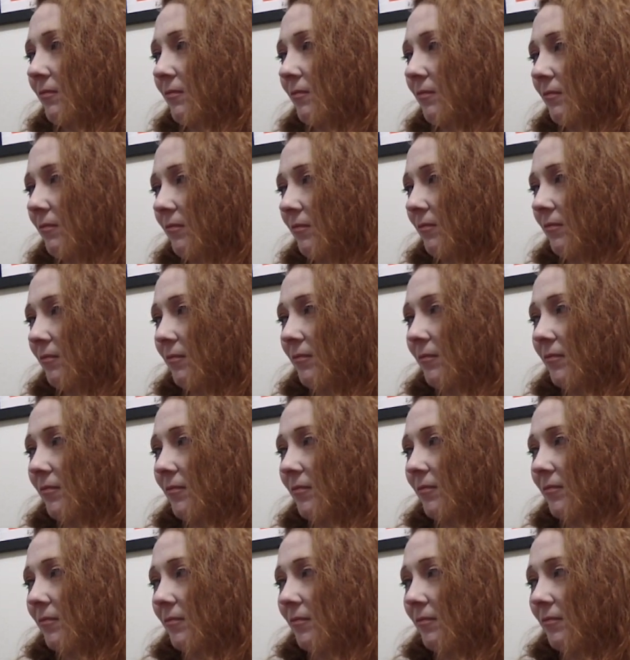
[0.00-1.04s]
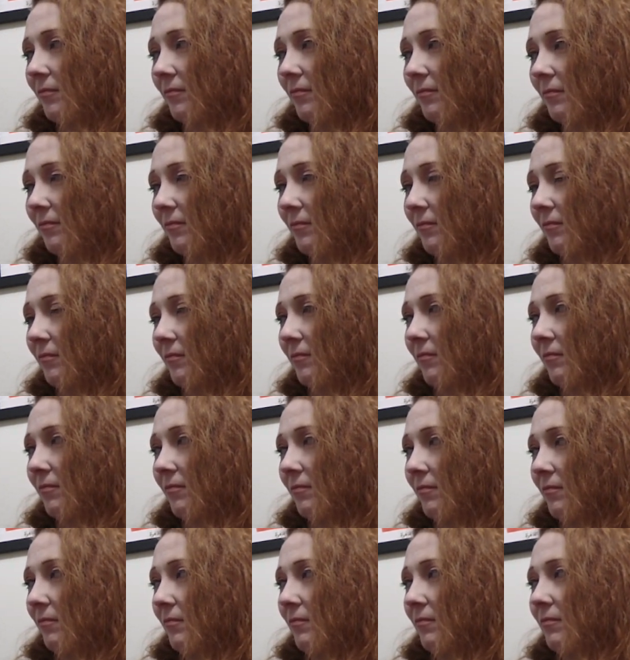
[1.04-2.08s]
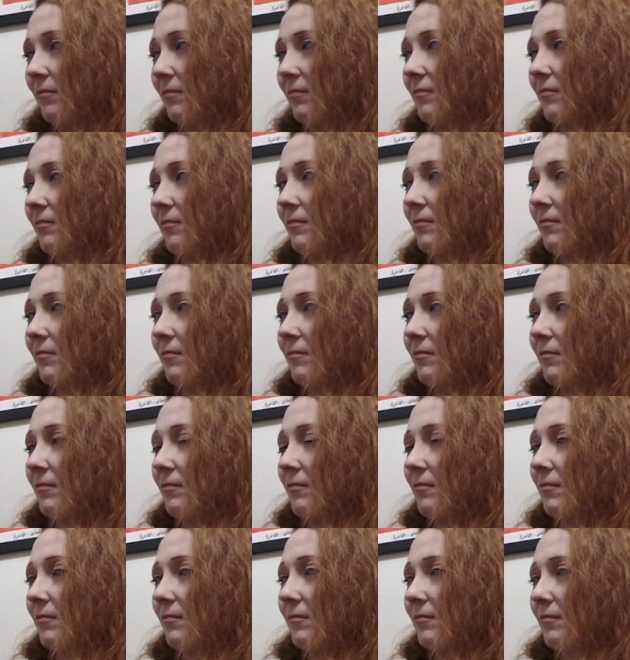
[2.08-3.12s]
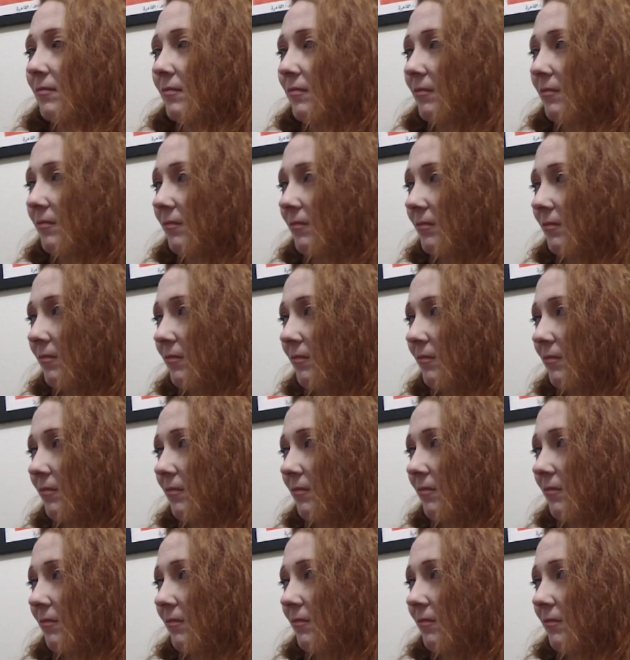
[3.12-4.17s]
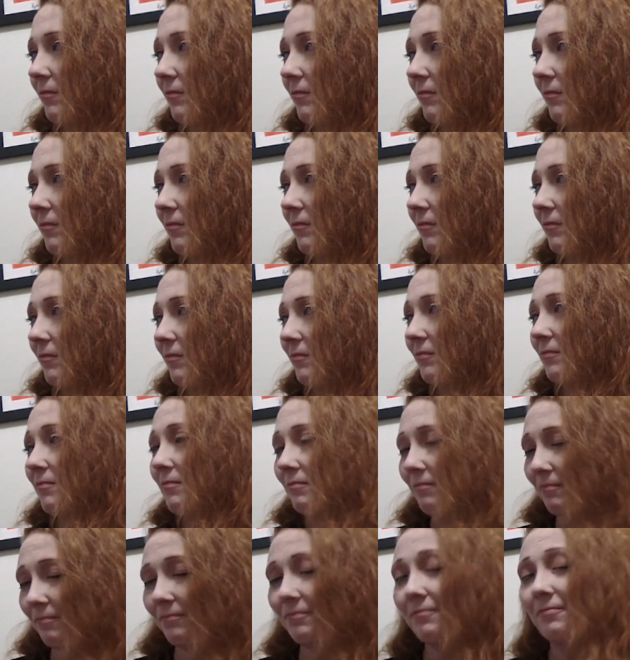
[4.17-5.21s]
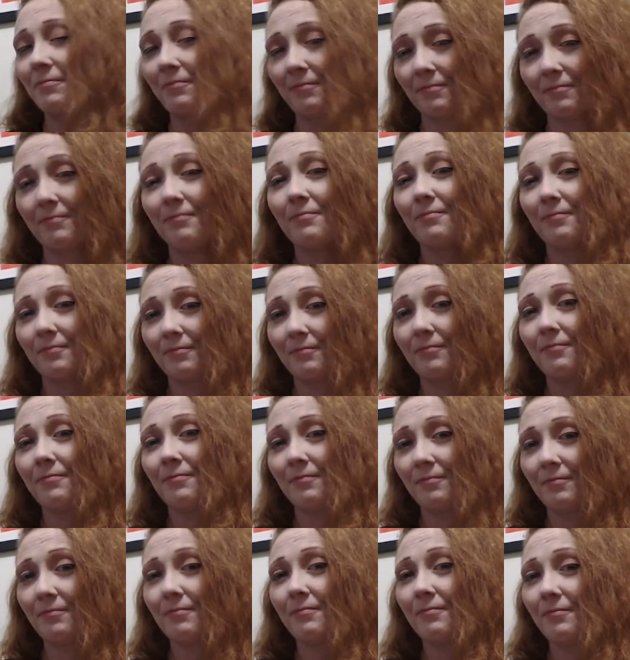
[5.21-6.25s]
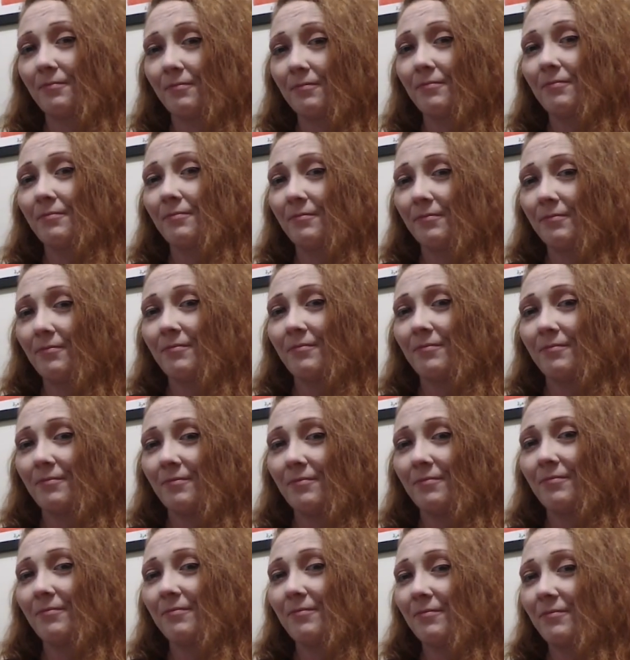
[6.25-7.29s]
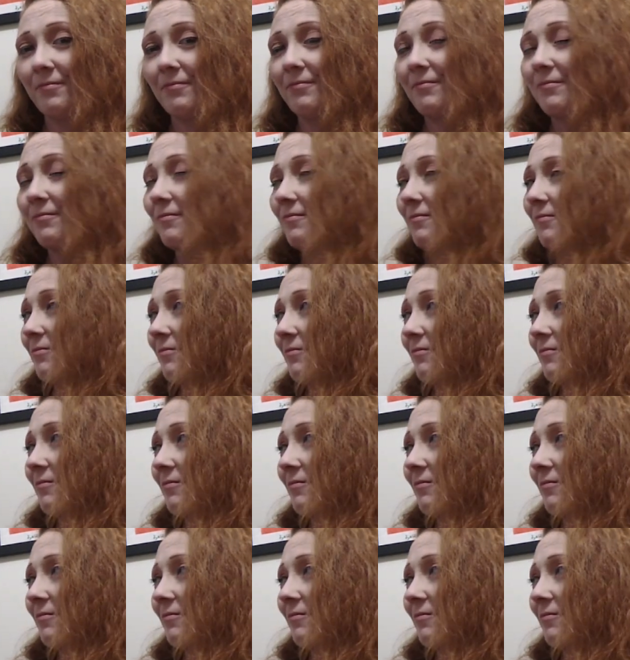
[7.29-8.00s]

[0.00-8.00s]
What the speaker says: [no speech]